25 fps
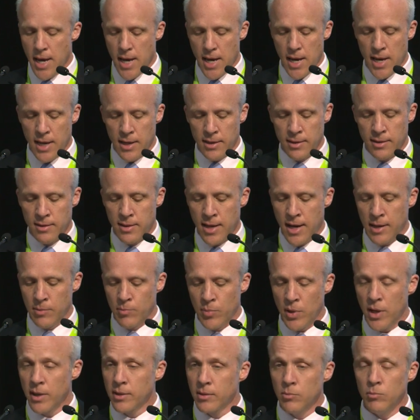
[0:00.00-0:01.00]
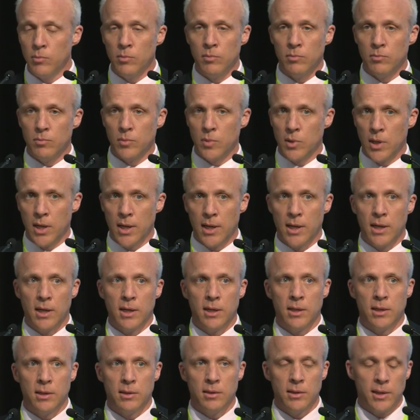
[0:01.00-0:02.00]
And that bottom
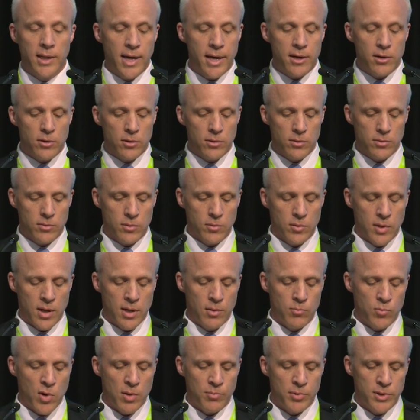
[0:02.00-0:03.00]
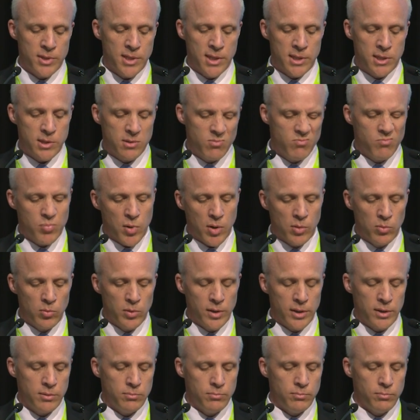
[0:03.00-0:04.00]
uh, layer um, represents
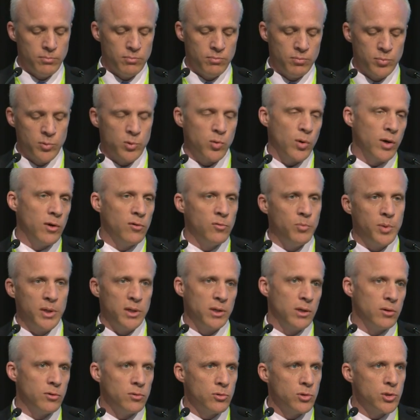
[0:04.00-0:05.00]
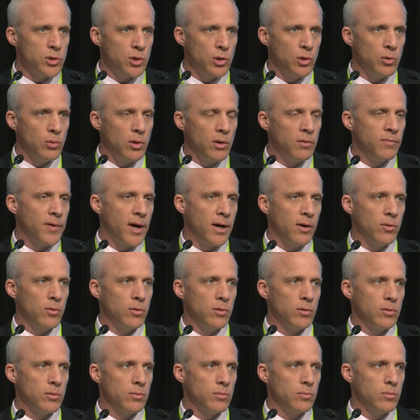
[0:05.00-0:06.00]
probably 12 billion or so of
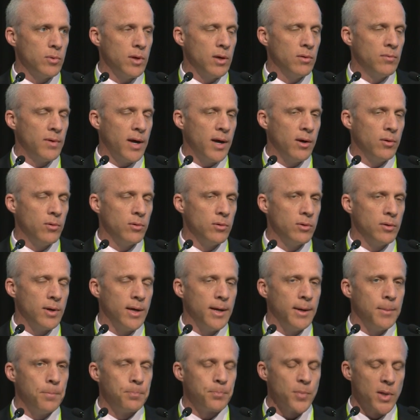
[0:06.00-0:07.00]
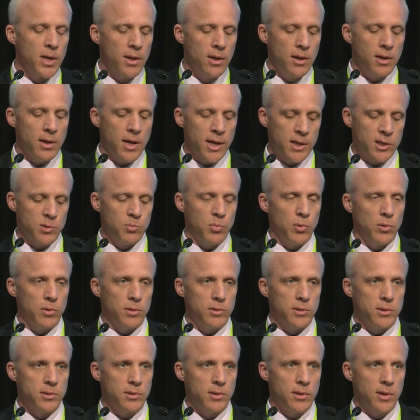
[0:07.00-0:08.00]
our, of our um,
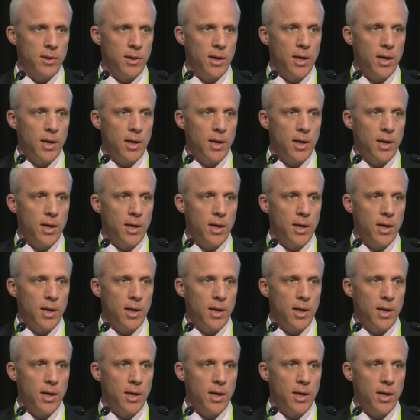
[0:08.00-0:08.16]
exports.